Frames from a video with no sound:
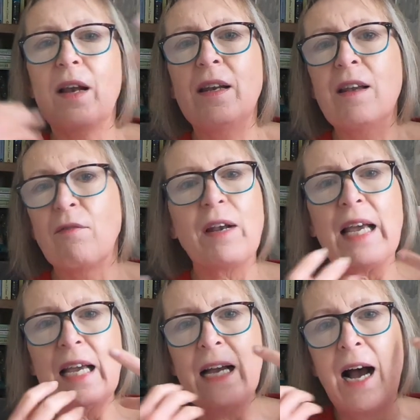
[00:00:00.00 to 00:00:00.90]

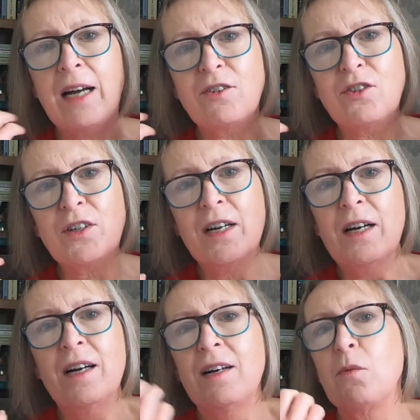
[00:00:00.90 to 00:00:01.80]
lovely and
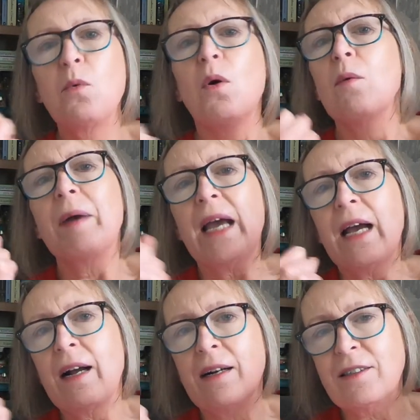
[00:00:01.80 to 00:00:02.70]

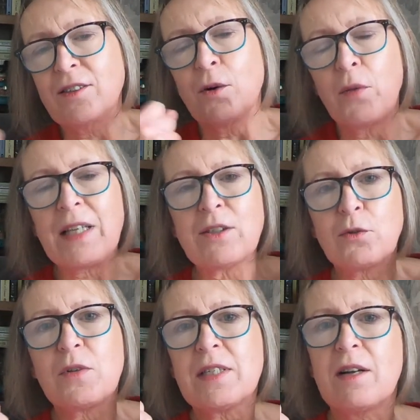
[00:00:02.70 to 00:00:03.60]
warming and all that
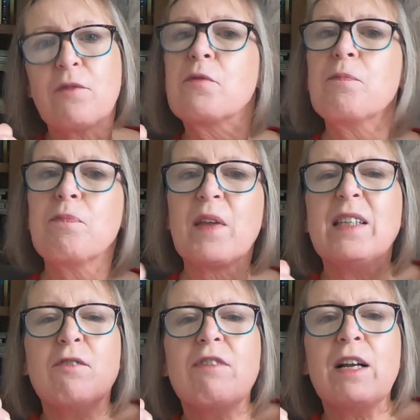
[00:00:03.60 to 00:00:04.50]
sort of stuff.
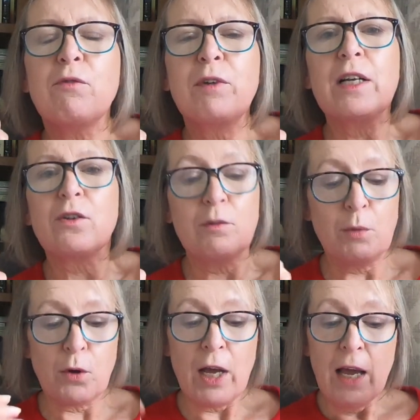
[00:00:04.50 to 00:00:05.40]
It's a real feel-good
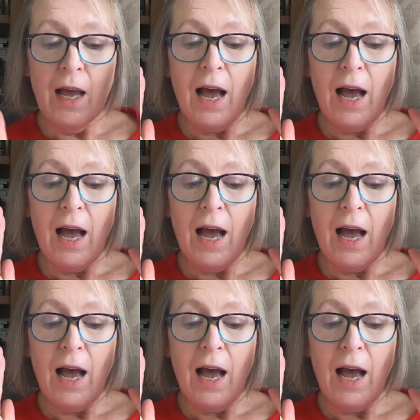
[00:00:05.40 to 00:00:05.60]
book.